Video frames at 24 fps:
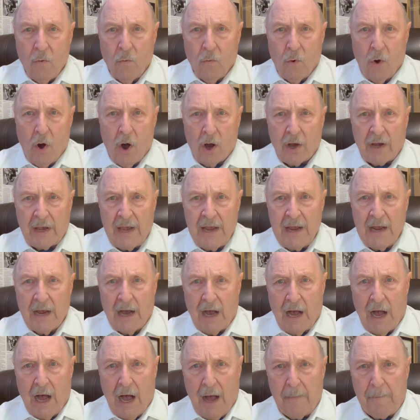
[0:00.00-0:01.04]
walking
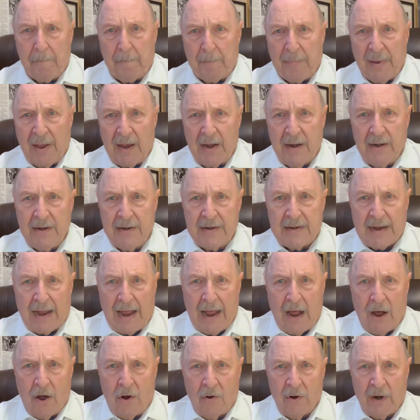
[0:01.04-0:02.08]
up and
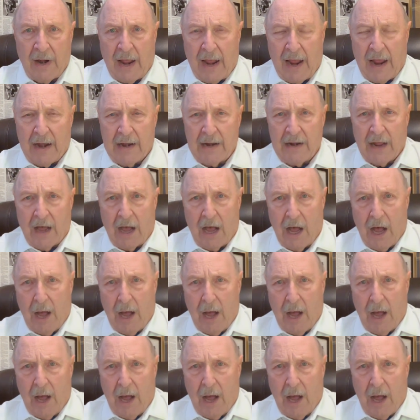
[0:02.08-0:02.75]
down and